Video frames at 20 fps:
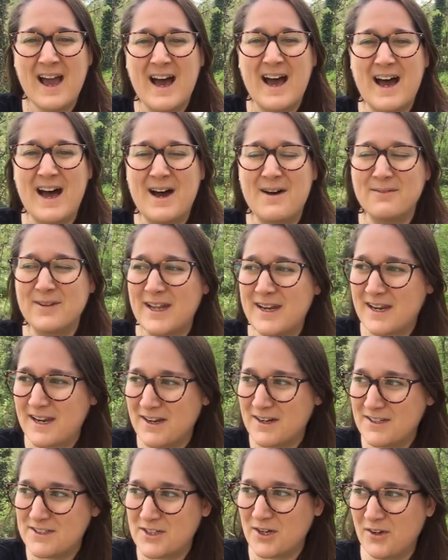letting
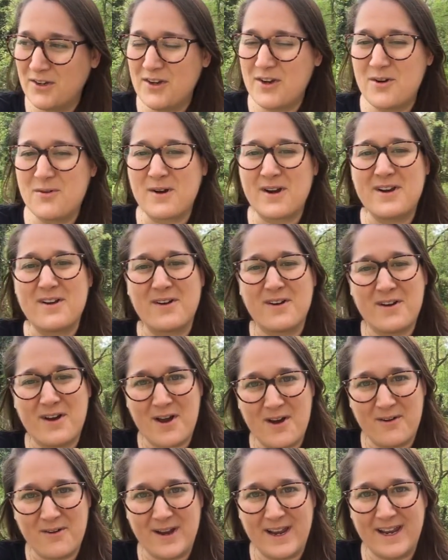an adult know where you're
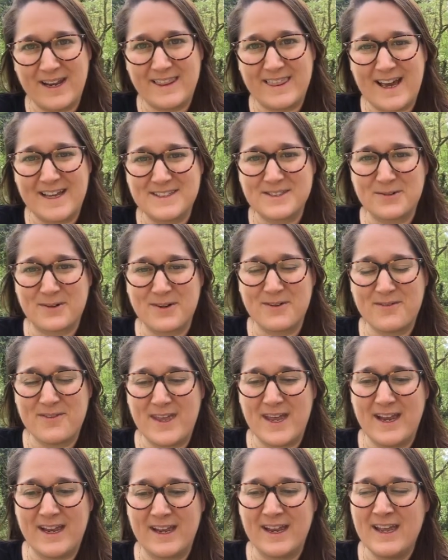going, that sort of
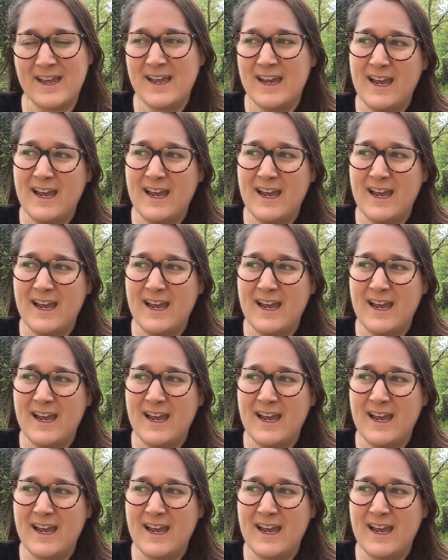thing.